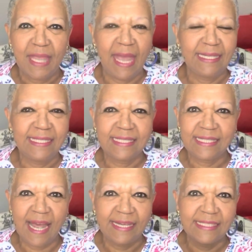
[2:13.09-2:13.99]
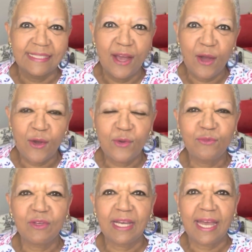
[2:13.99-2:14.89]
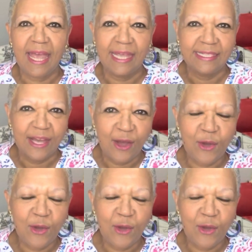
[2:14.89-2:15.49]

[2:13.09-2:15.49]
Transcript: And he's done it over and